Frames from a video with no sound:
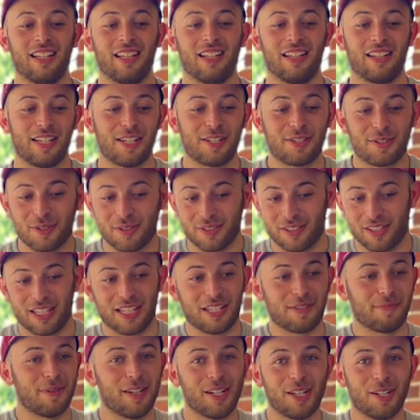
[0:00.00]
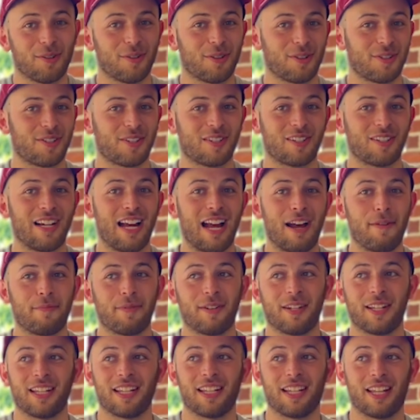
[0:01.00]
these mini courses are
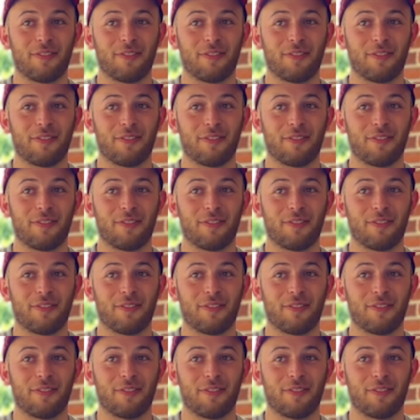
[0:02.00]
happening.